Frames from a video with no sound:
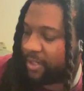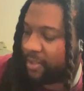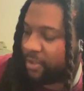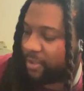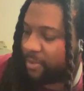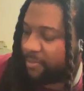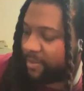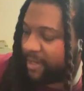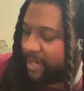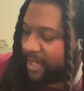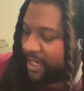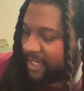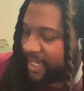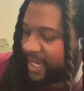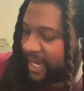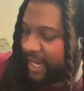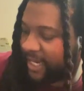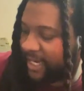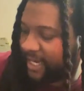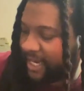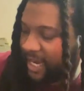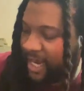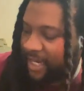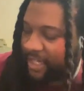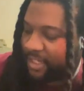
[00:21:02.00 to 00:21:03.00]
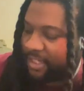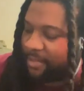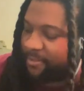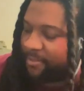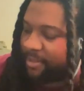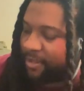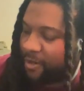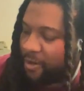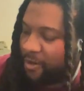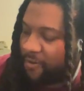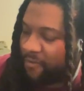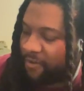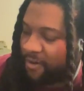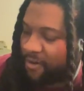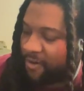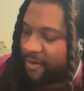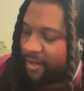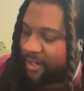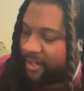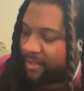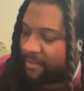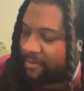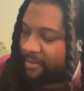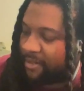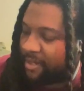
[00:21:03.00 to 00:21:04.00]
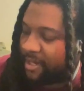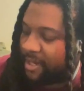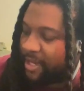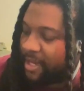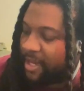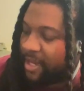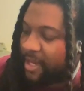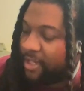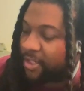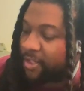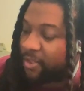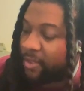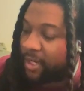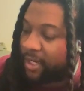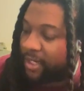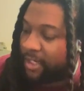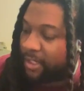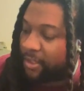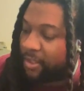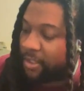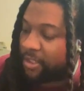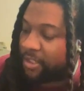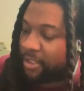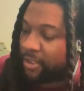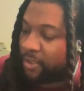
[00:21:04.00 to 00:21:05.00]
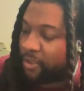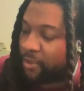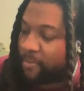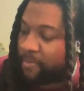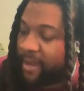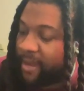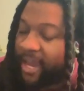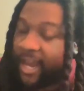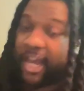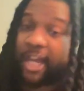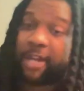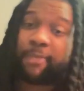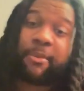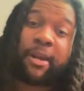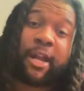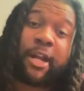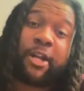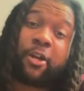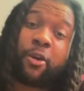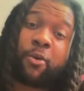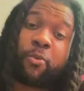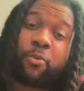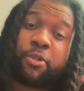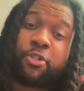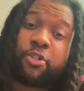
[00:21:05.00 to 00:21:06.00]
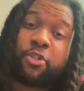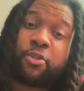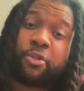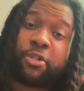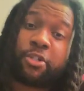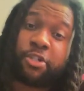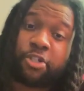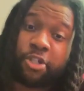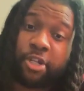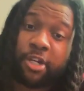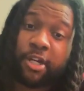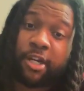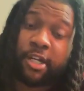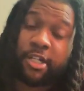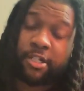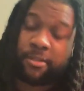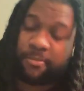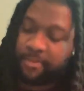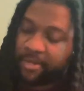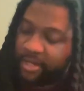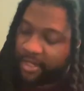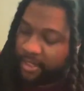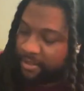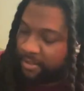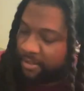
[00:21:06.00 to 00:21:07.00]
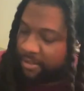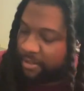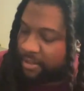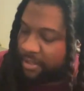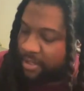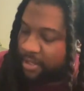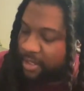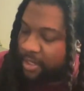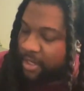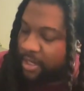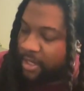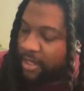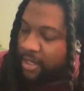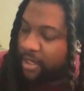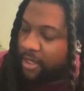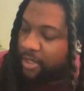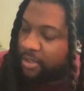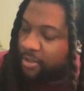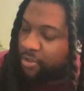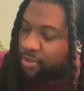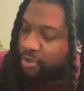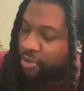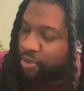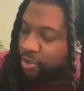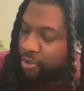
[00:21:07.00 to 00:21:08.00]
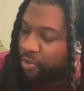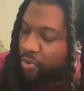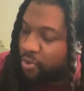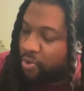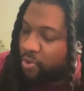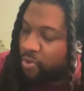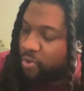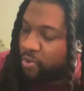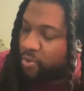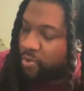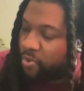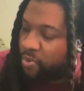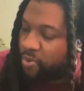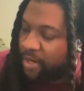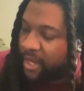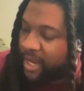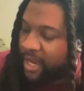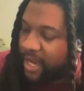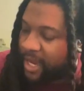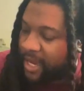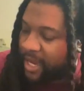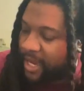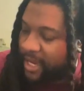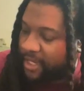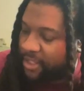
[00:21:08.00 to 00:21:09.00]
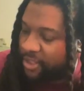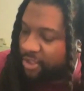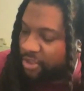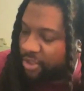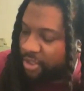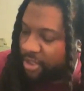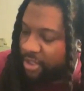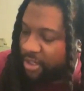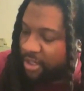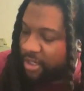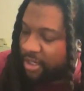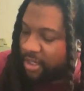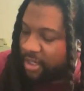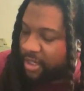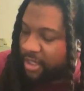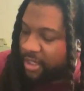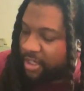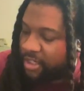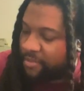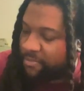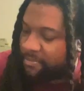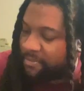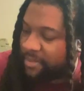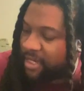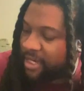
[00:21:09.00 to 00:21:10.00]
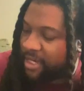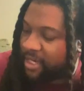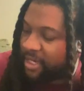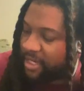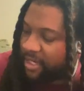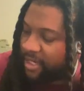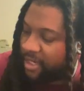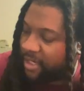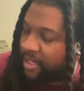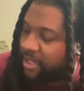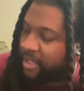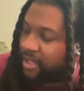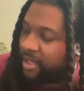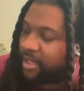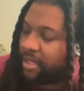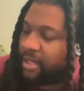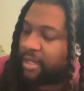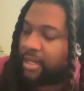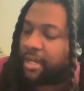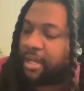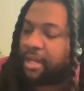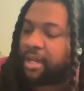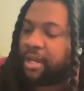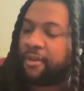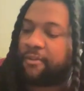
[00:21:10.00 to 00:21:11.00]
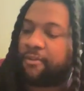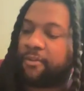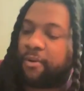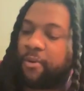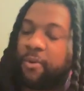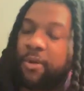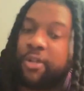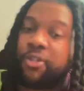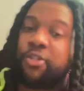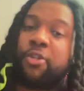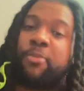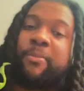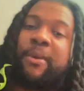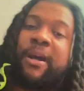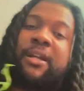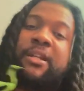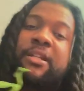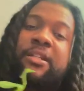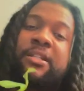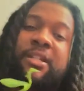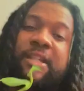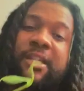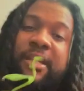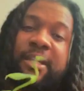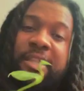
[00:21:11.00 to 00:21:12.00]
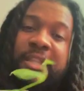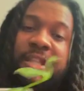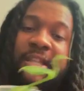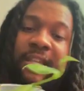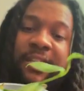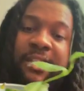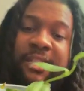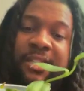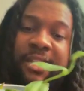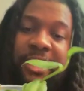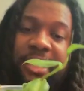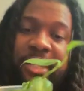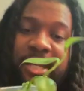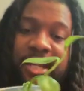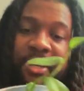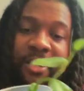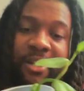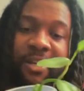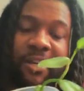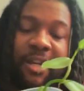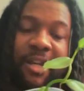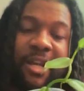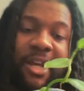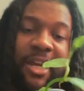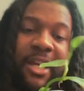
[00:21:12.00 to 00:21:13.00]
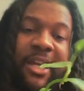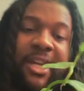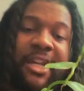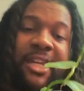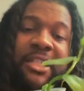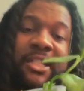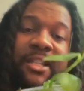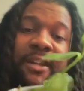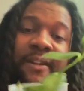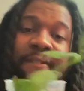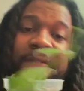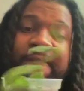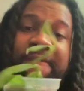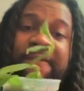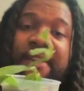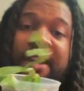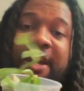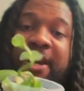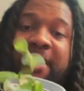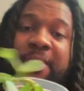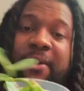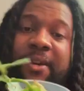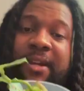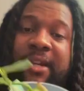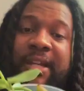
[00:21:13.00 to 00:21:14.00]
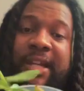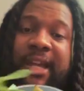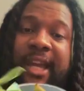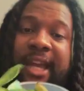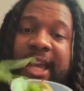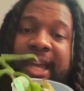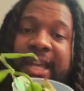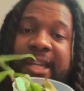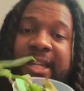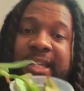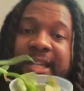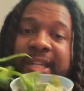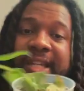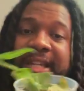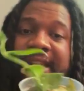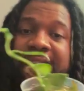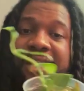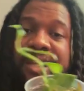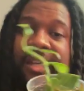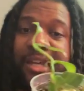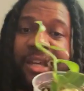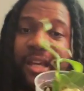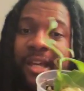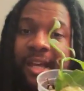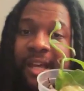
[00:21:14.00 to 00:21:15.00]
one a little bit because I had knocked something over on it. So it looks a little bad, but I don't want you to judge me. Do not judge me for what you're about to see. This here is a variegated